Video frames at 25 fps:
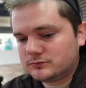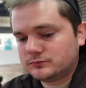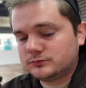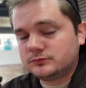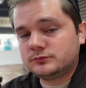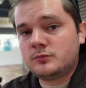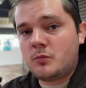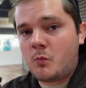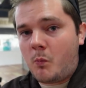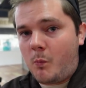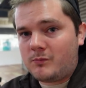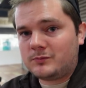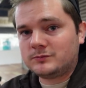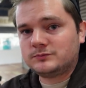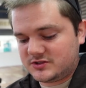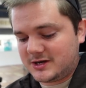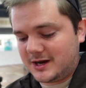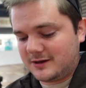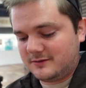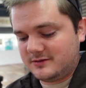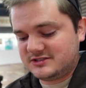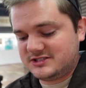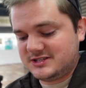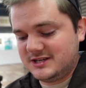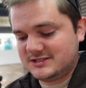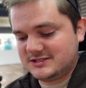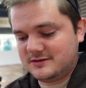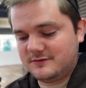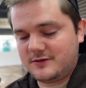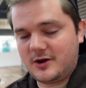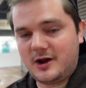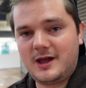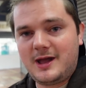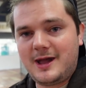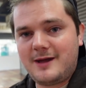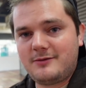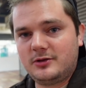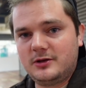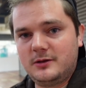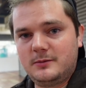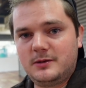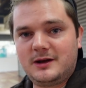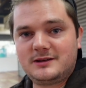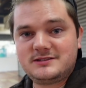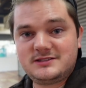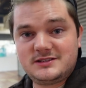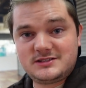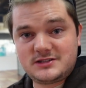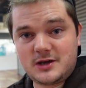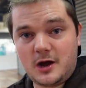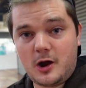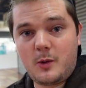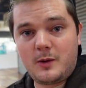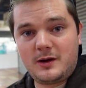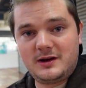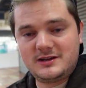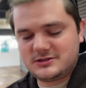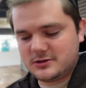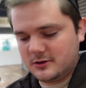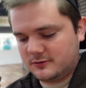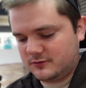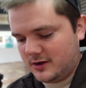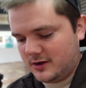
Mmm, it's not even seasoned very heavily because it's already so